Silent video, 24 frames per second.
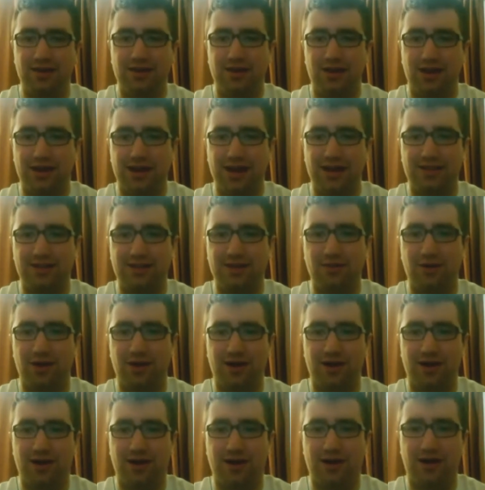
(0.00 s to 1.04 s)
Again, the
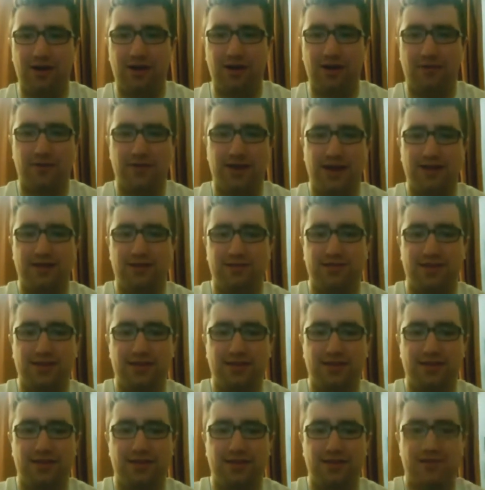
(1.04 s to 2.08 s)
URL for that you'll
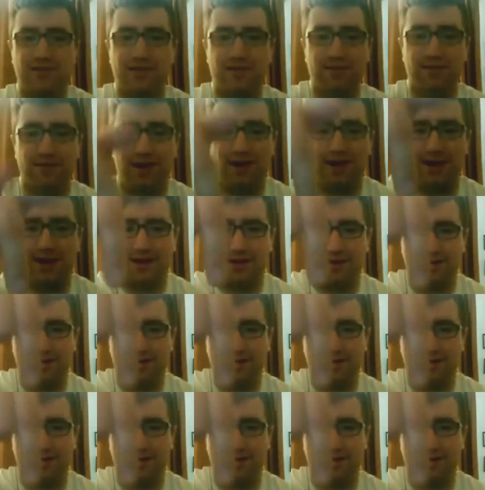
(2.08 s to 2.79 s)
see right